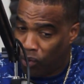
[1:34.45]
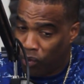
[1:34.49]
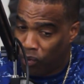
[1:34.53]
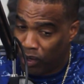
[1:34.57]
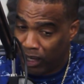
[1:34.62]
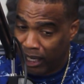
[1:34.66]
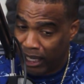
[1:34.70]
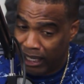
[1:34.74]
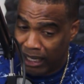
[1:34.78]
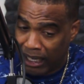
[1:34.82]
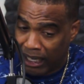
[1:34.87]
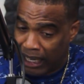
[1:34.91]

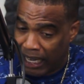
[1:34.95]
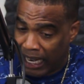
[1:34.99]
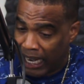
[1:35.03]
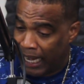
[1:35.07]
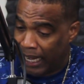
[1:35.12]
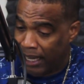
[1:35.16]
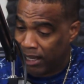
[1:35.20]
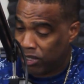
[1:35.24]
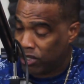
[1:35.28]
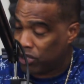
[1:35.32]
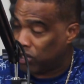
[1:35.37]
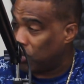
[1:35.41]
only the
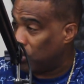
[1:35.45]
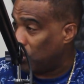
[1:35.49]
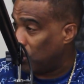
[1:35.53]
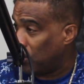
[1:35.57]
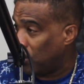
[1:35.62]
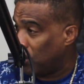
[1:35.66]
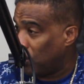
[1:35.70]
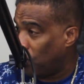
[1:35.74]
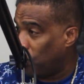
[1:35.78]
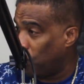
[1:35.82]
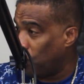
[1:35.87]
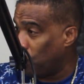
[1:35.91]
guys
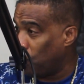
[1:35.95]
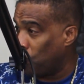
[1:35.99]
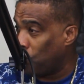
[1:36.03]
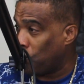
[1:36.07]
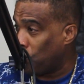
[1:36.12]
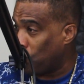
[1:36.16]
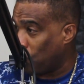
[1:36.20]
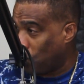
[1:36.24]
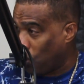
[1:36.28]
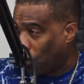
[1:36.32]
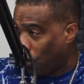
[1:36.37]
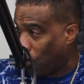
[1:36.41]

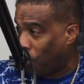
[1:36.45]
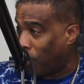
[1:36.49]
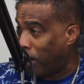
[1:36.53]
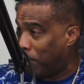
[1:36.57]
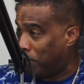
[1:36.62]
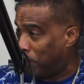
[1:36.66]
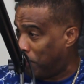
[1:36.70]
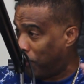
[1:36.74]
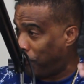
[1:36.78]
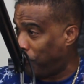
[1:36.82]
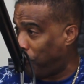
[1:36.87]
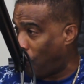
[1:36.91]
who go
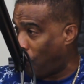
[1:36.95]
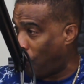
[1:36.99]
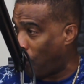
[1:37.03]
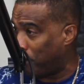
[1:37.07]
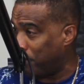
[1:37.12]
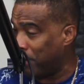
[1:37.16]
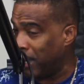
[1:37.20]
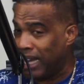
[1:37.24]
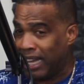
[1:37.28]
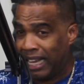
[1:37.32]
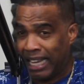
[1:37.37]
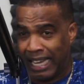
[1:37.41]
and
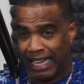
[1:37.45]
perform,